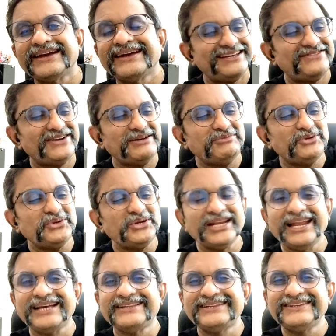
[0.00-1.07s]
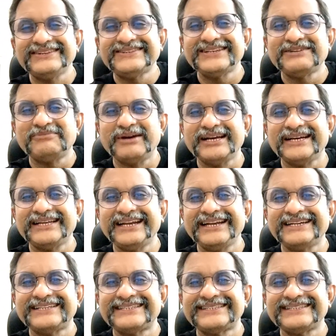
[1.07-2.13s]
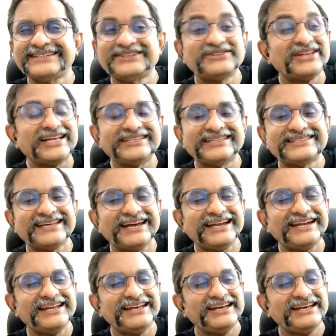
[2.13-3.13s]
If I am doing like this, it migrates to the other side.